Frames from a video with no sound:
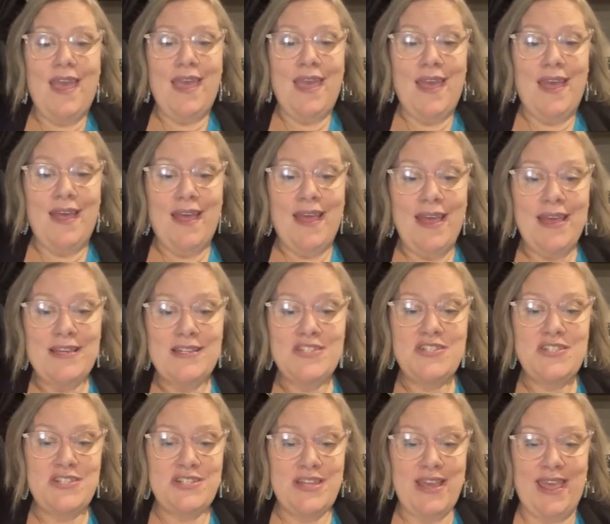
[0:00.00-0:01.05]
His
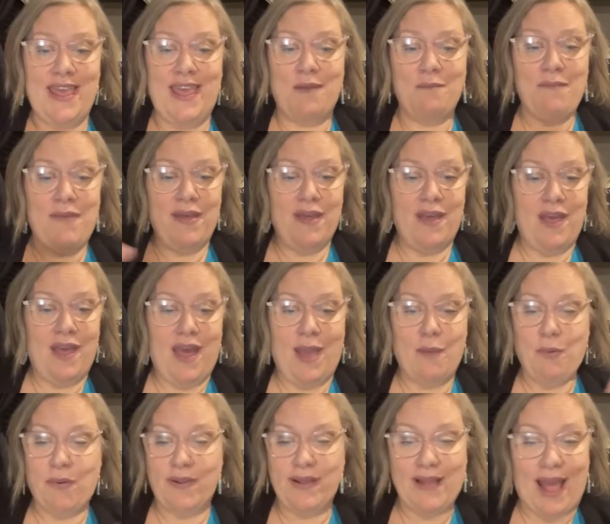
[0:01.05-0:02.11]
name, I
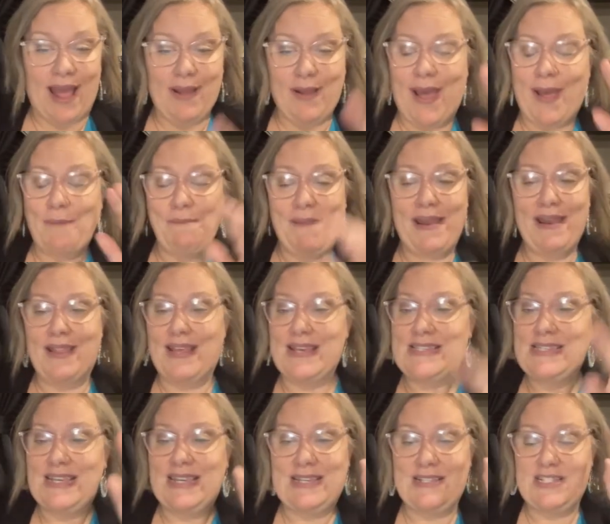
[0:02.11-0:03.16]
have made a list.
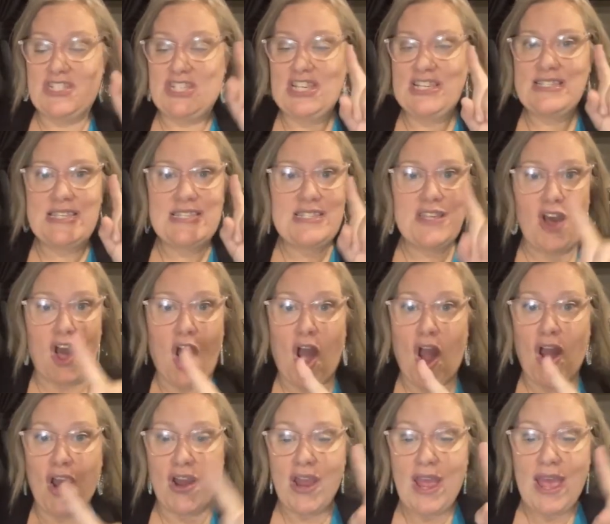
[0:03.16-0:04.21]
Jesus, our
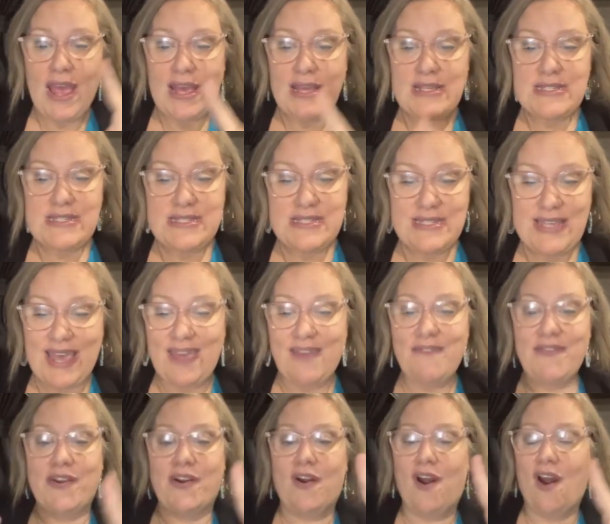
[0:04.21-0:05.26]

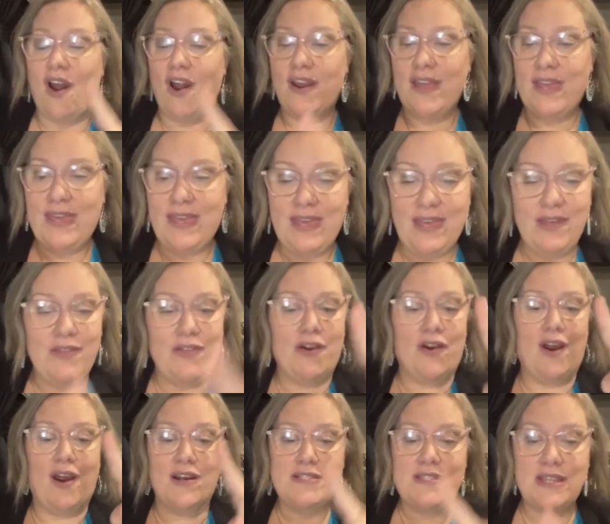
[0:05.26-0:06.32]
Savior, our healer, our
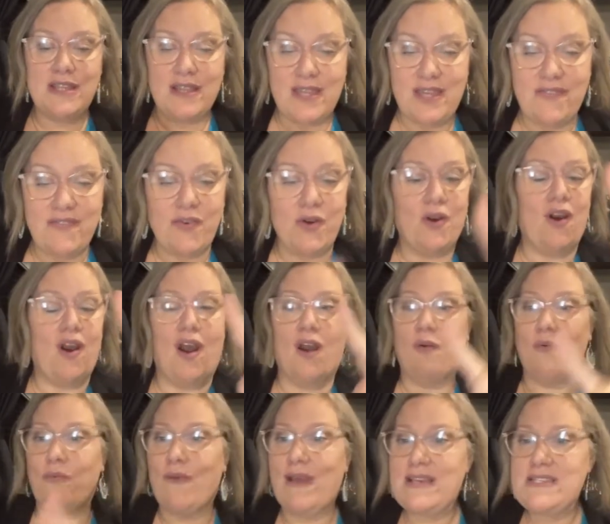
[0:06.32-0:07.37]
deliverer, our
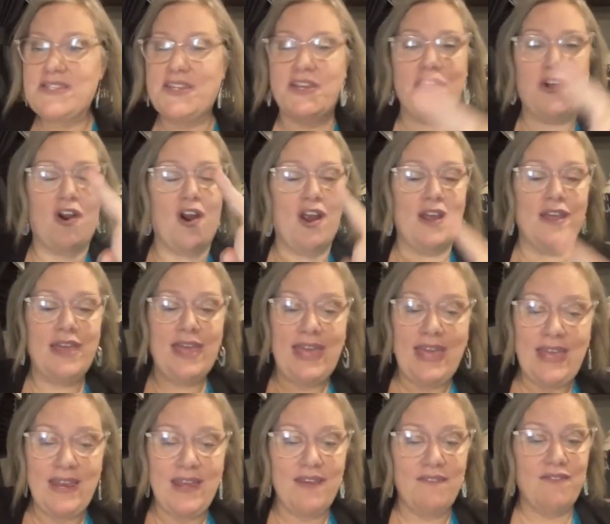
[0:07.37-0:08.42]
rescuer, our King
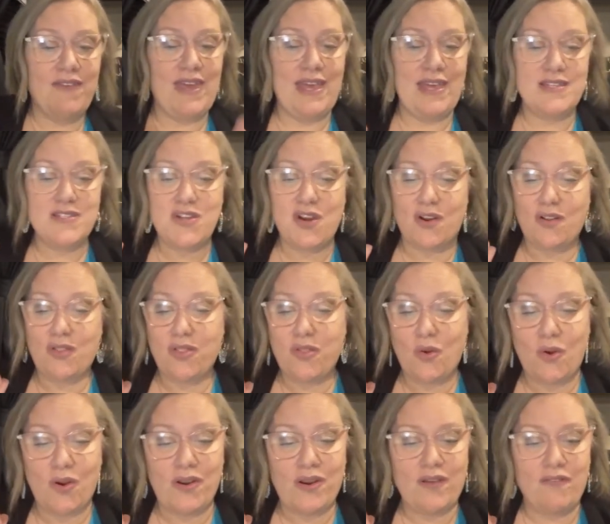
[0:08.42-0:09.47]
of Kings, our Lord
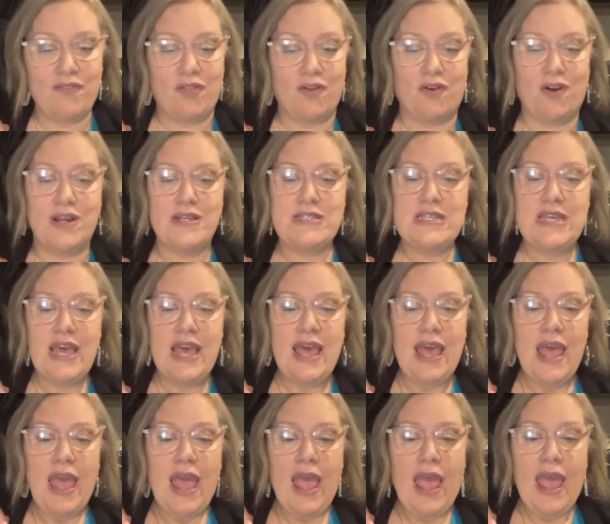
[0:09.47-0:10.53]
of Lords.
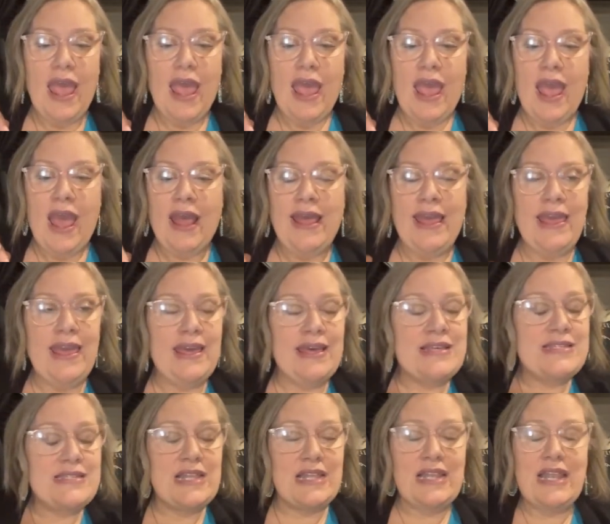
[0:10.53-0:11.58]
He is the
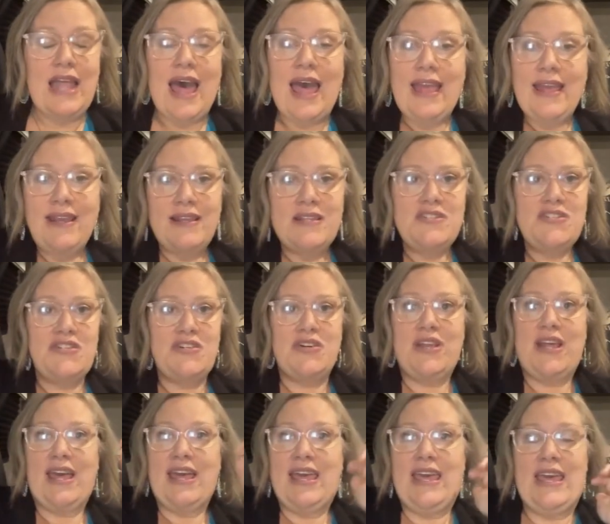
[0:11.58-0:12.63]
Lion of Judah.
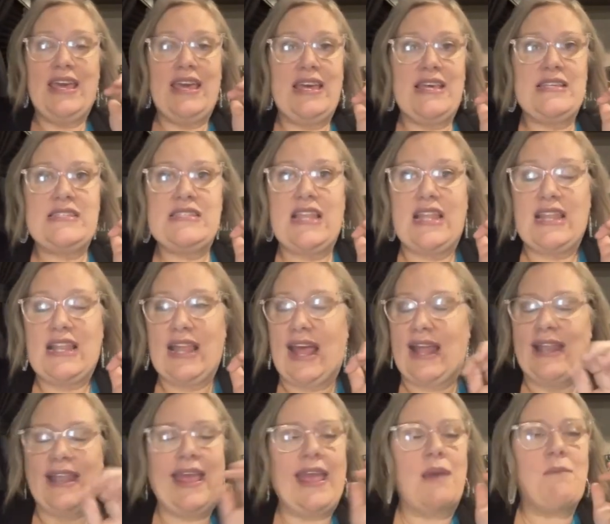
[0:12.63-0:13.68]
He is the
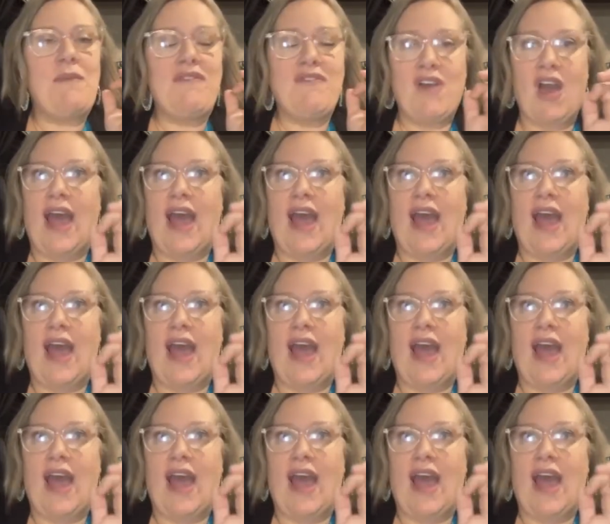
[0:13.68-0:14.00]
Lamb of God.